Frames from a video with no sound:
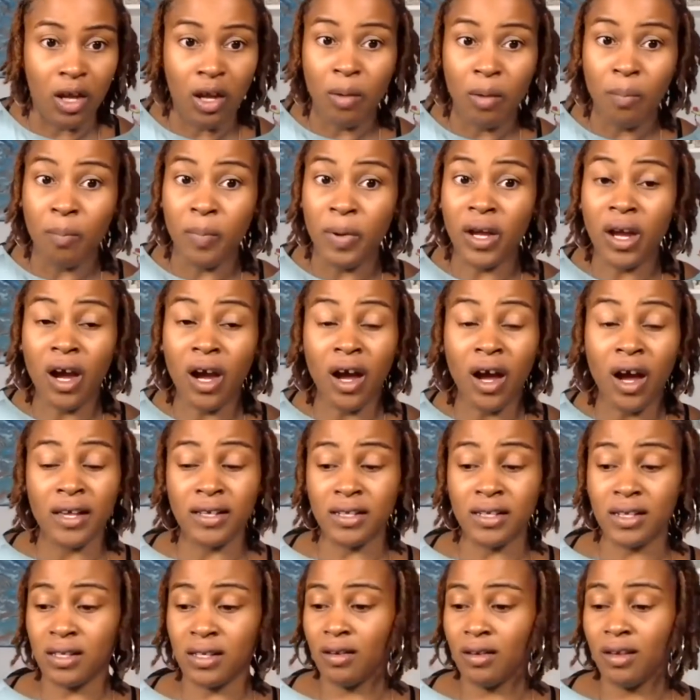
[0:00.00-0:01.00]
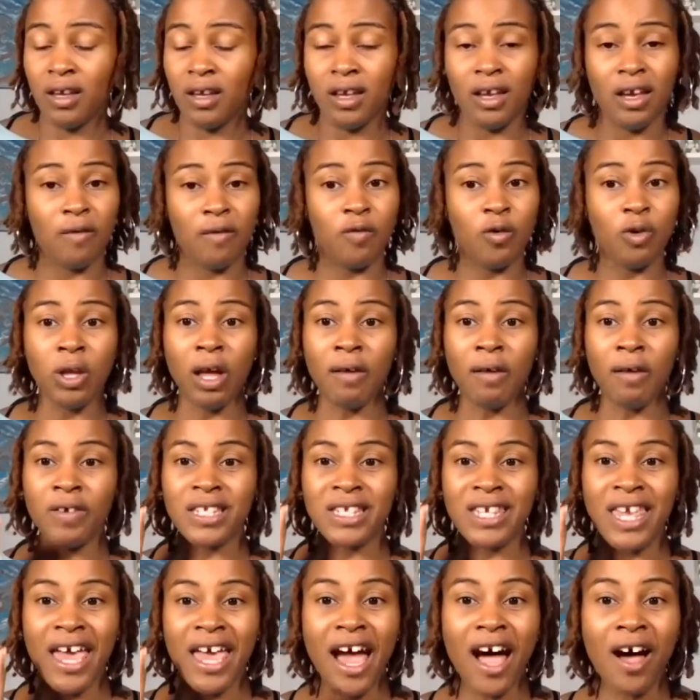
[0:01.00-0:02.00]
Because if you love
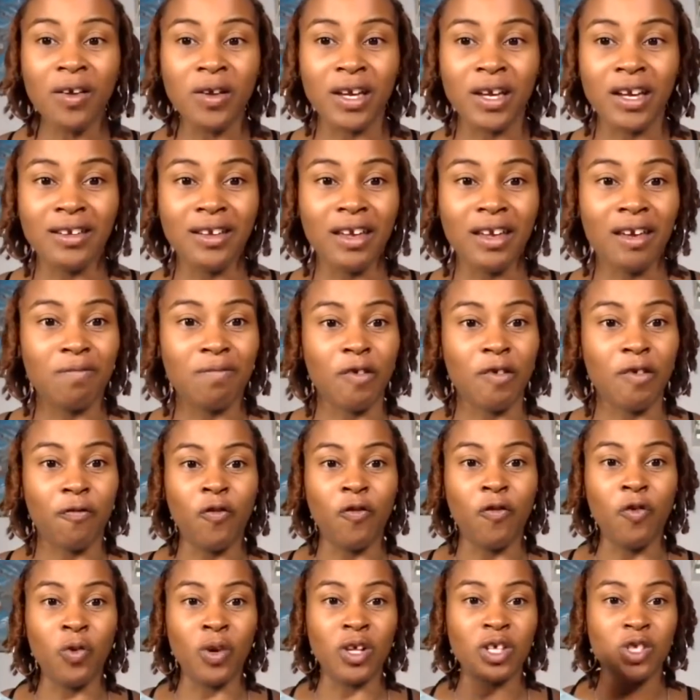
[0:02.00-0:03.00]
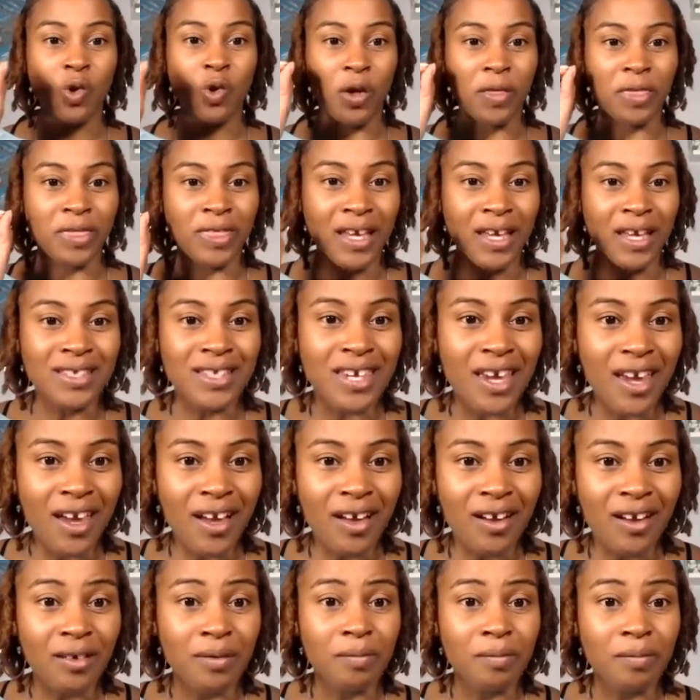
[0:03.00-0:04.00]
Italian, if the food is authentic,
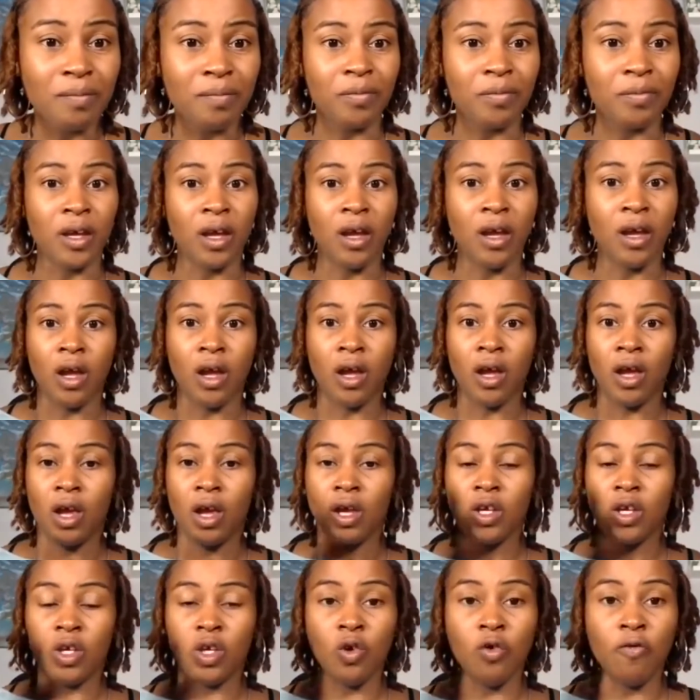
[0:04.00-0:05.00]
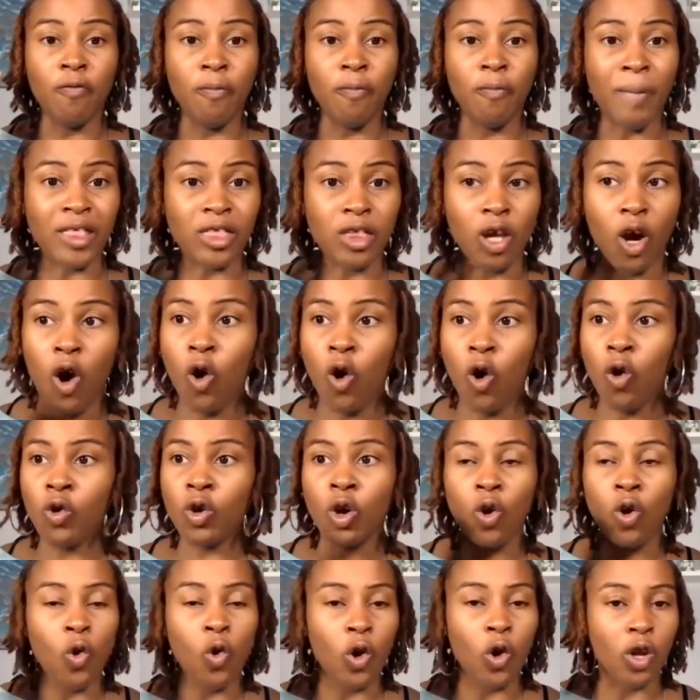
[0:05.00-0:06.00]
you've met the owner
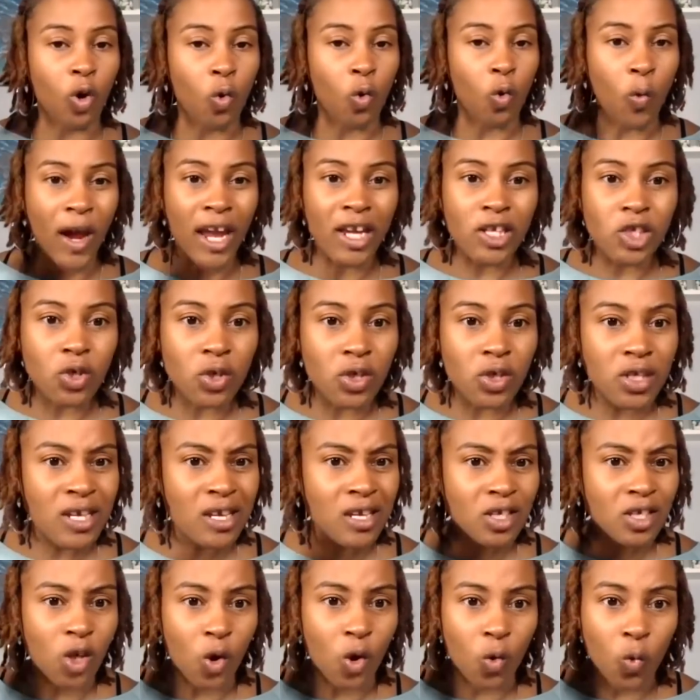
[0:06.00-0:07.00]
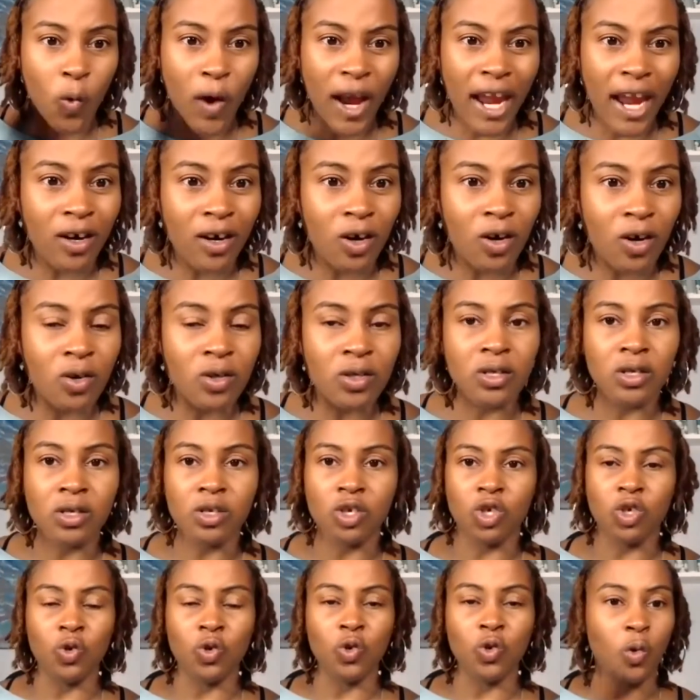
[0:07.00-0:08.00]
or the waitresses, the waiters,
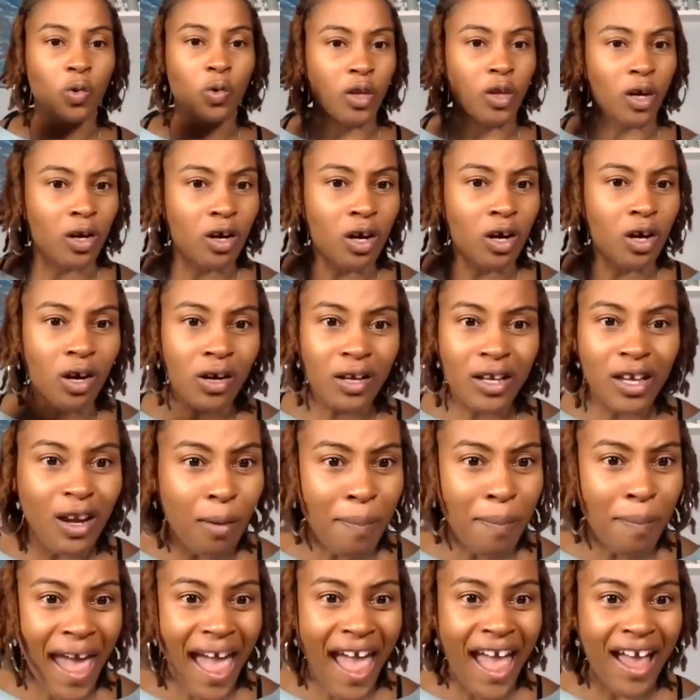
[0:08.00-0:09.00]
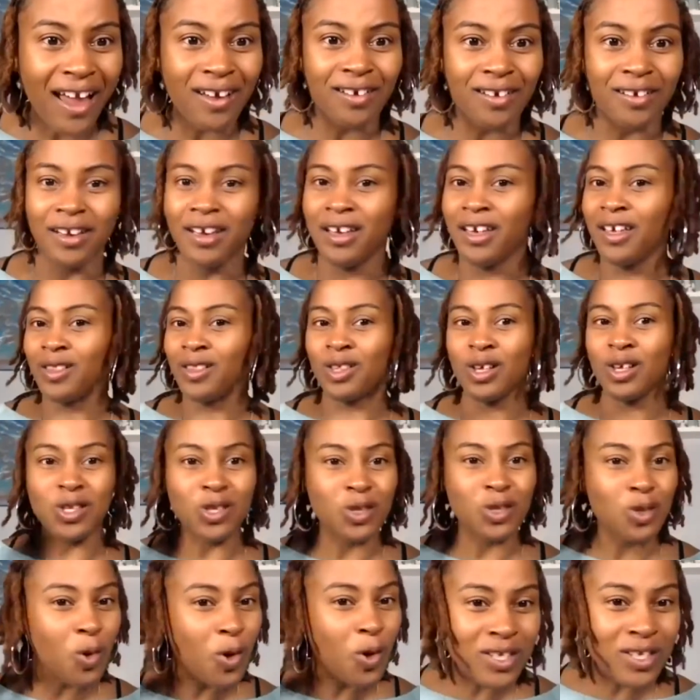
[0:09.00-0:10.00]
you know the cook in the back, the
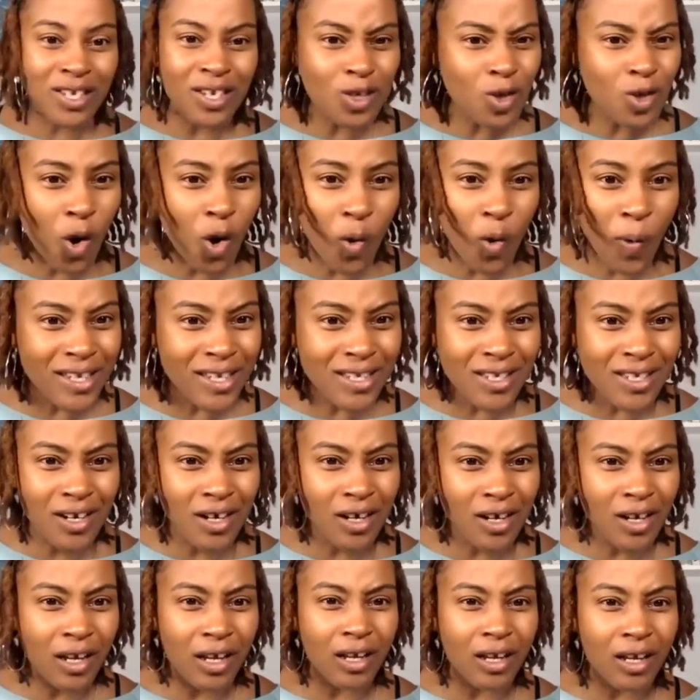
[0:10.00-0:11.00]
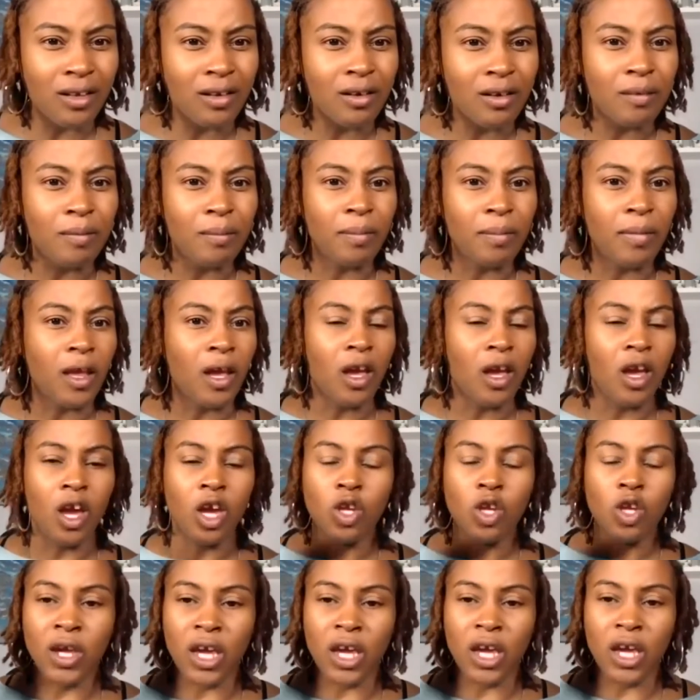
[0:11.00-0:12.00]
sauce is always good.
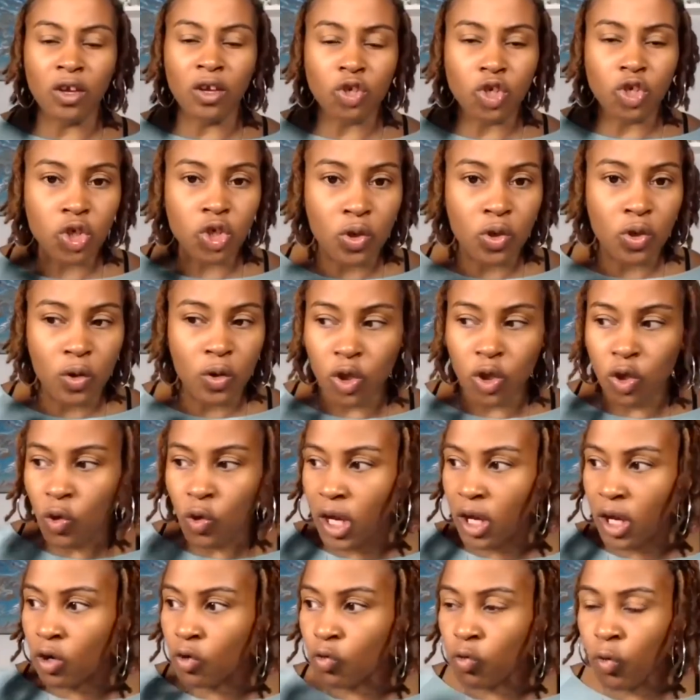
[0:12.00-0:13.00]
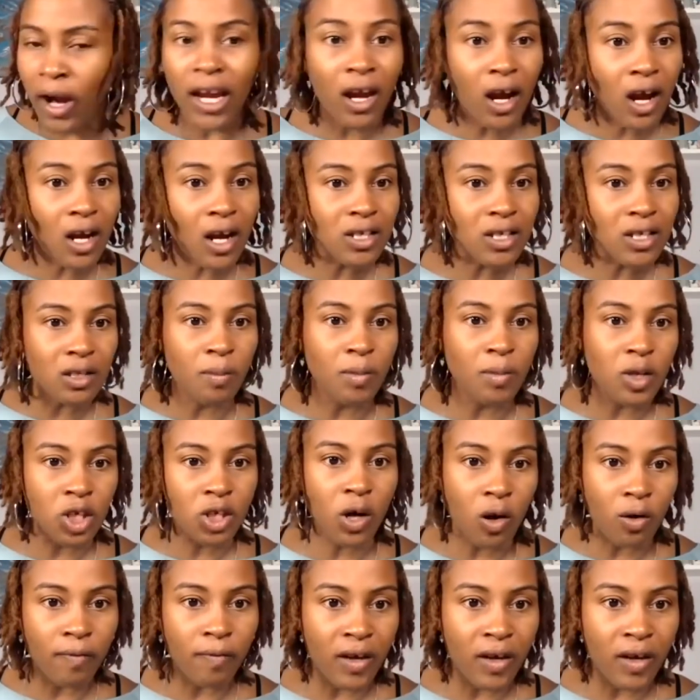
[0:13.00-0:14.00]
You get great customer
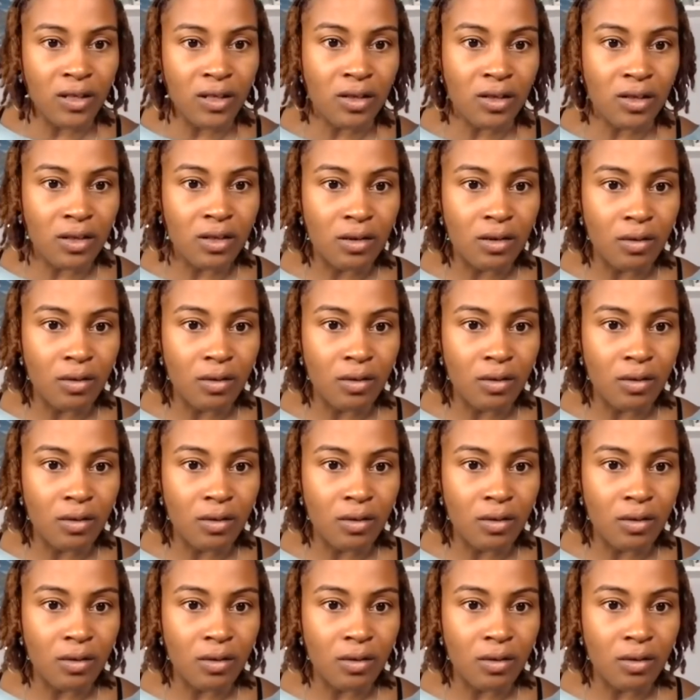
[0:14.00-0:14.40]
service.